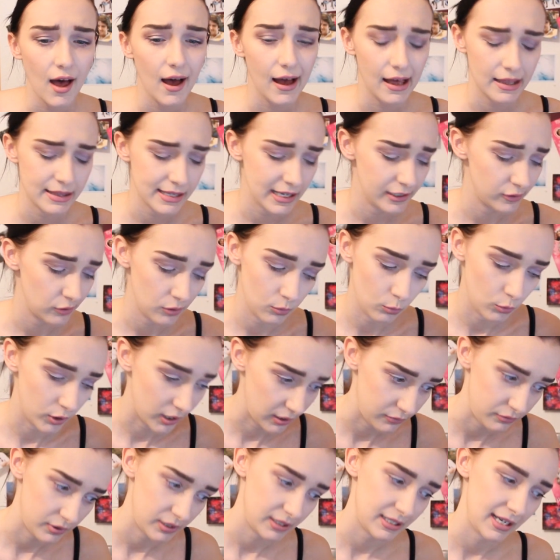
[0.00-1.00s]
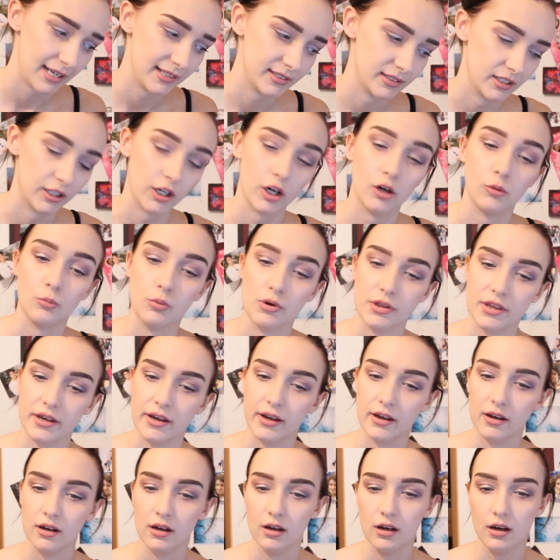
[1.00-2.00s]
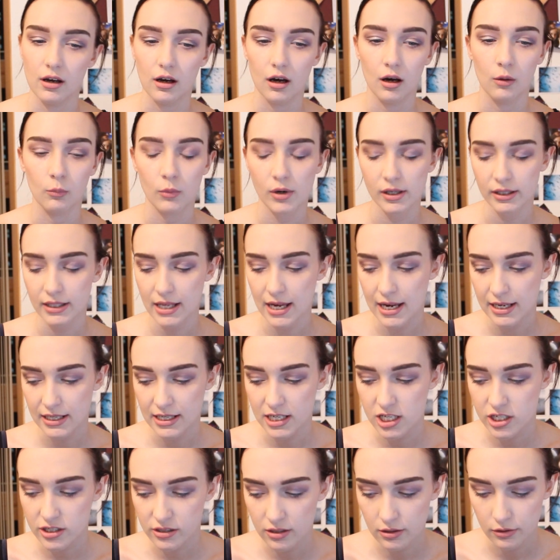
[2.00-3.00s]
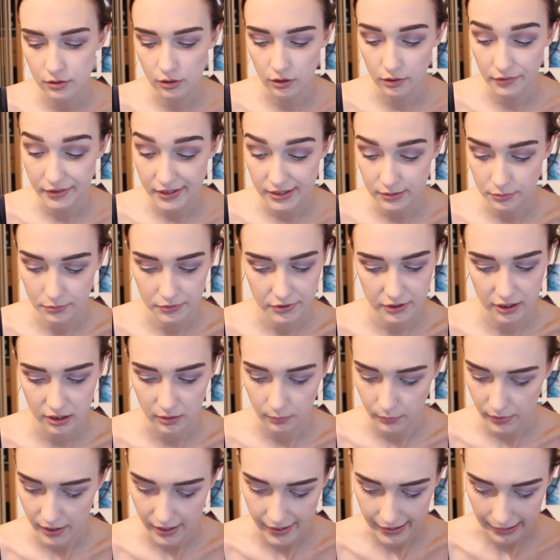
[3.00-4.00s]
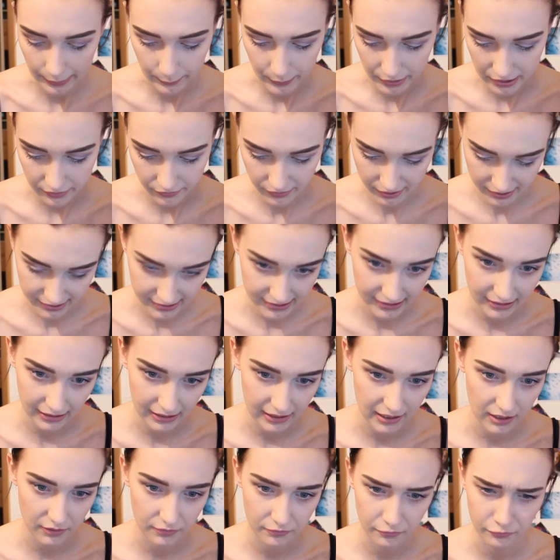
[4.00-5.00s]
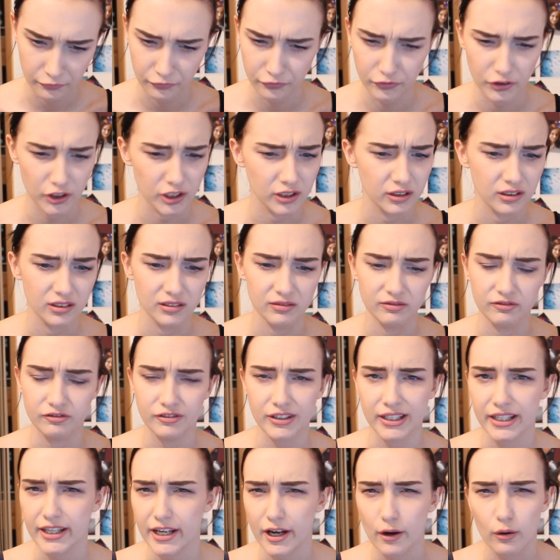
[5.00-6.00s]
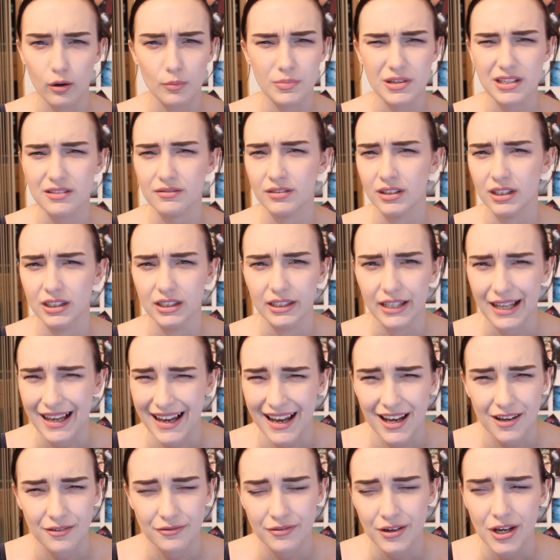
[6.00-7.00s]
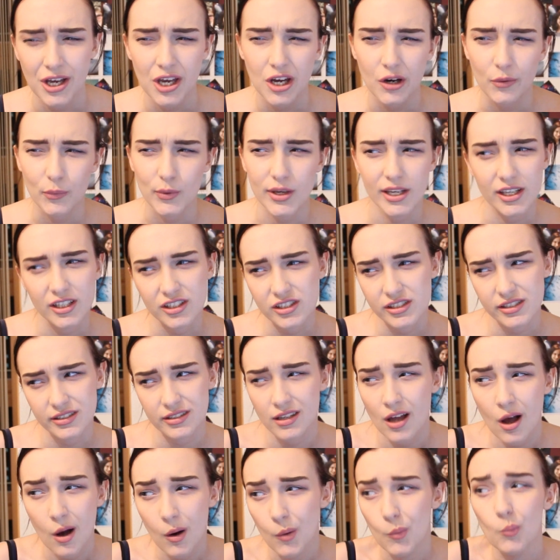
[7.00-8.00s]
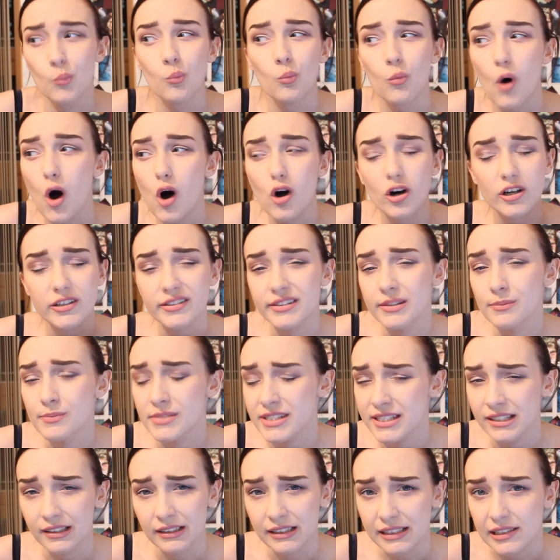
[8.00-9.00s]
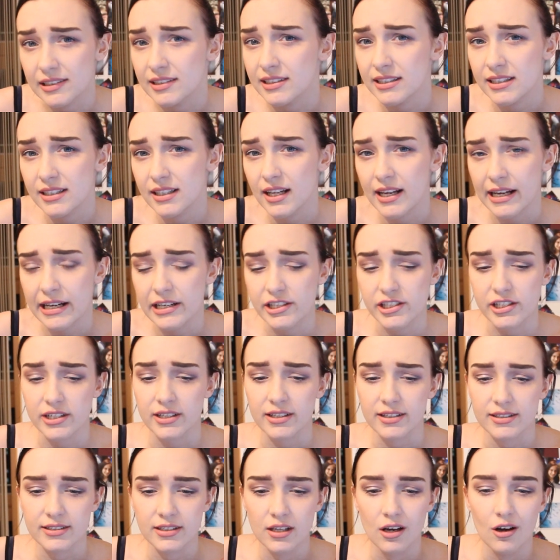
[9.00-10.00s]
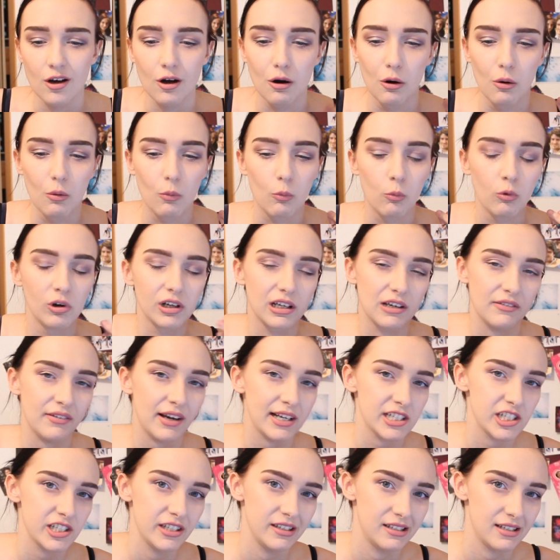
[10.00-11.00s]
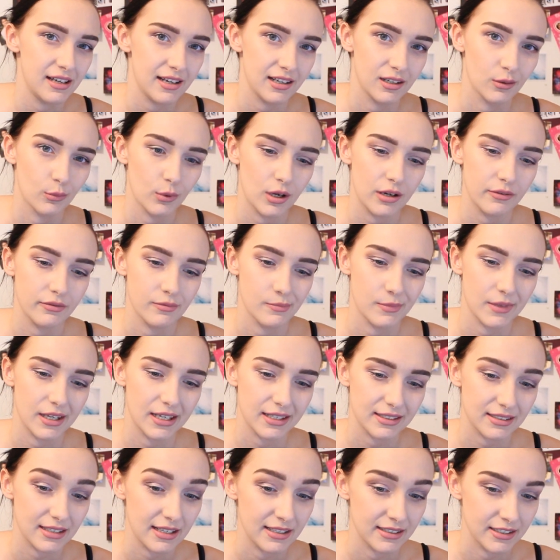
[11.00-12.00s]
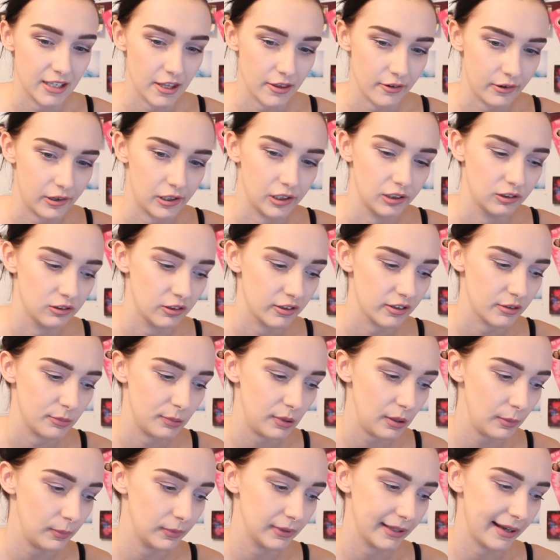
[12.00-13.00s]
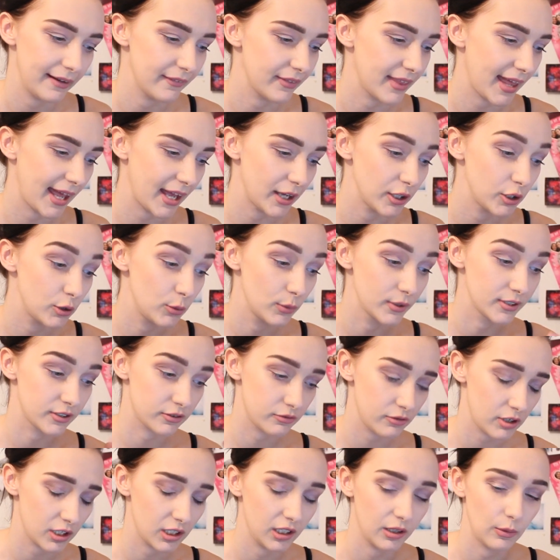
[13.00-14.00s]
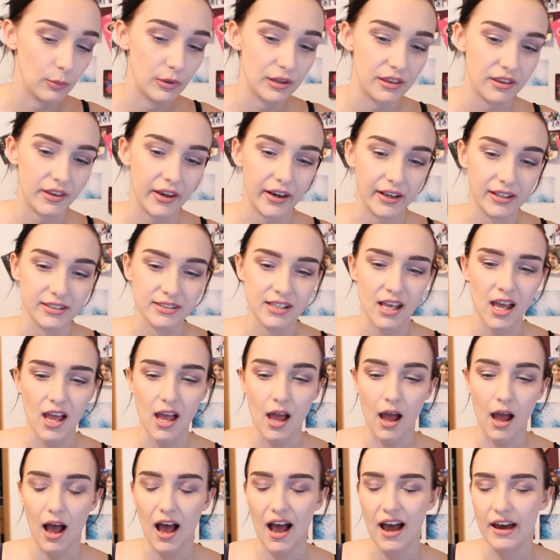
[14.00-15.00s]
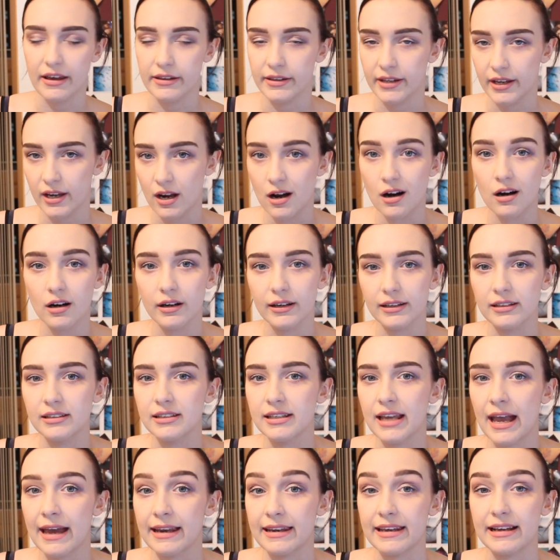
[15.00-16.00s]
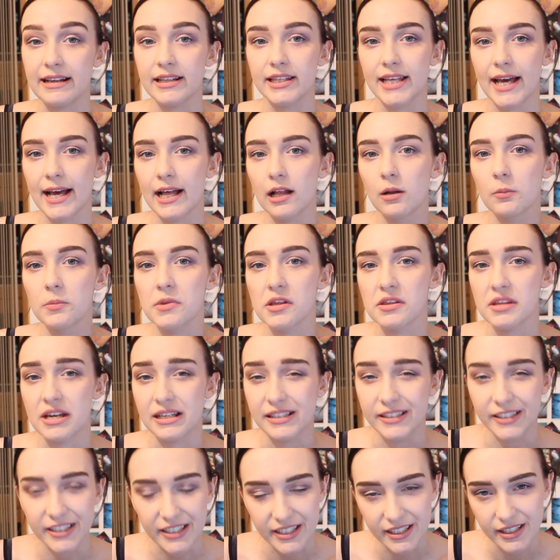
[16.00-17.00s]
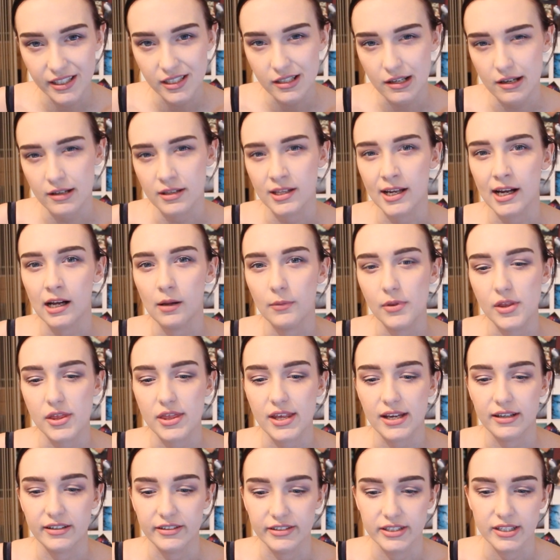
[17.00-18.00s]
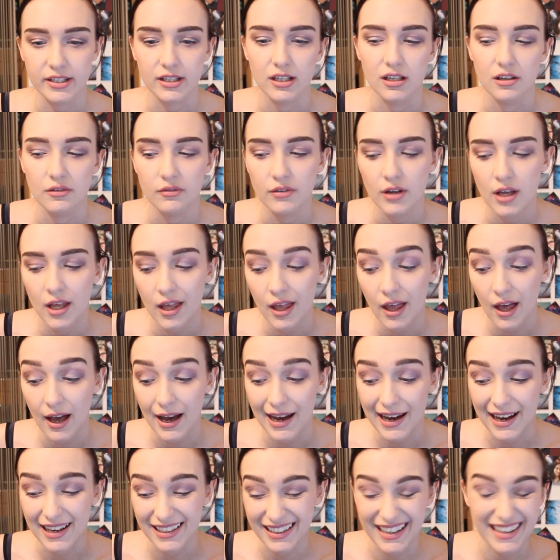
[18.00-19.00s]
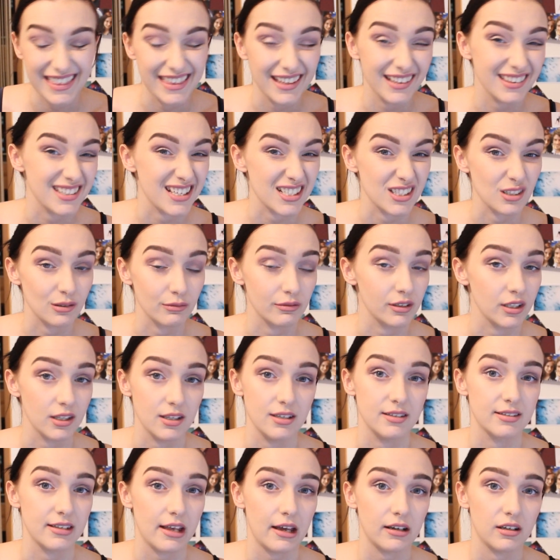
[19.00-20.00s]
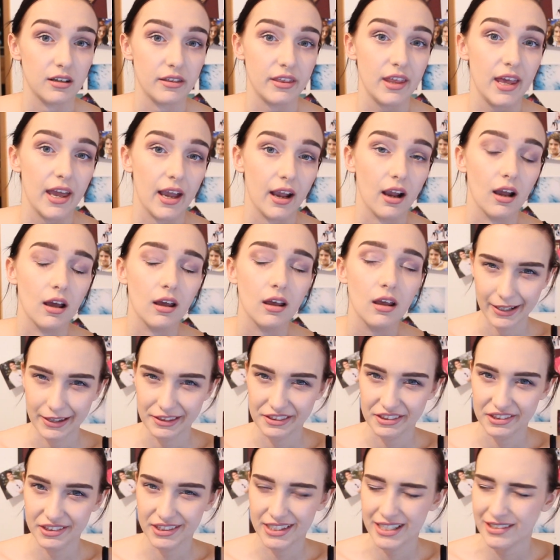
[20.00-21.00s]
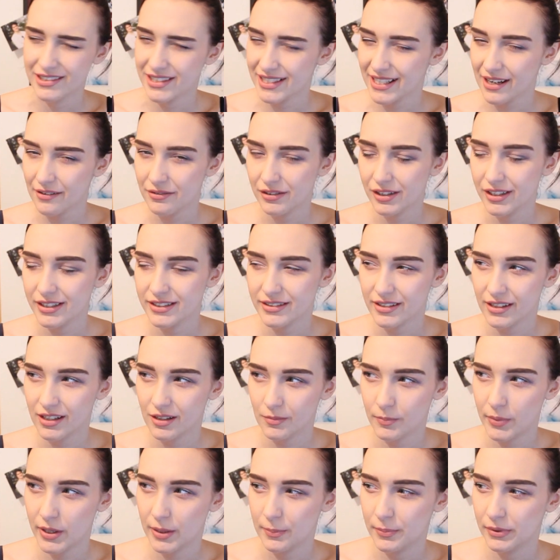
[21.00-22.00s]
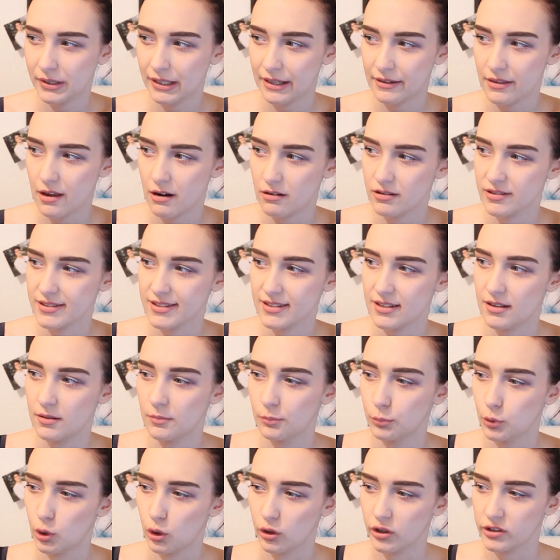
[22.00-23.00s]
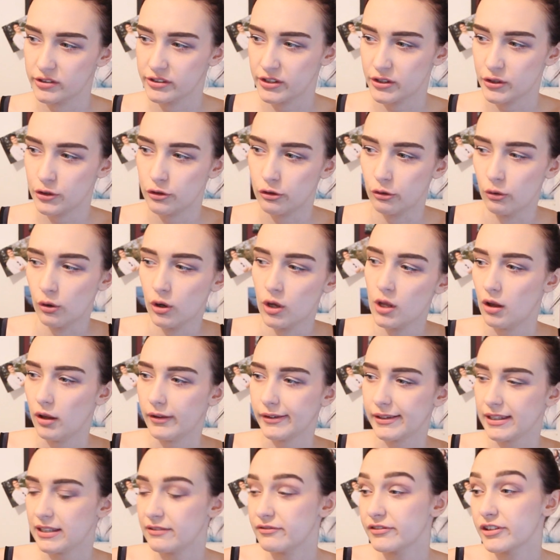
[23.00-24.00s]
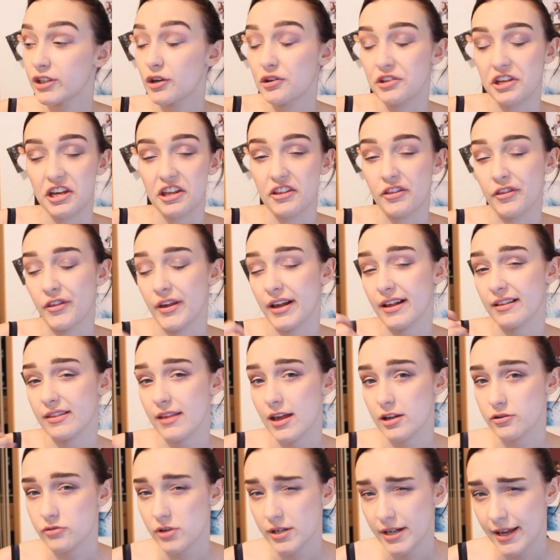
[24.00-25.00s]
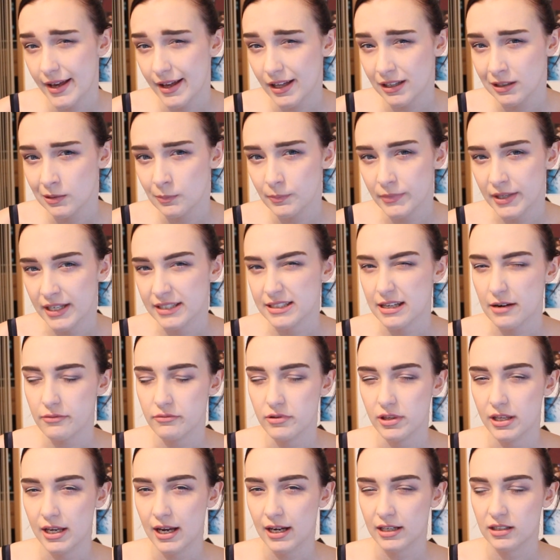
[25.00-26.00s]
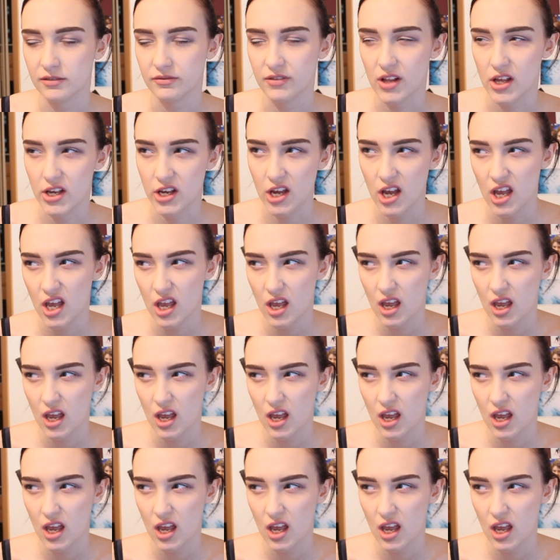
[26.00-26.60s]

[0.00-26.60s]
and they're doing whatever it takes to cope with it. And while I initially thought this was going to be a bit of a silly, fun video, a bit of a laugh, we could just mock some silly teenagers, what I've actually taken away from this is that there are a lot of people out there who are struggling with things, and they aren't getting the help that they need and the help that they deserve. And I think that's a really sad thing. There are definitely certain people out there and certain bloggers who, even though they think they're trying to help, they definitely kind of like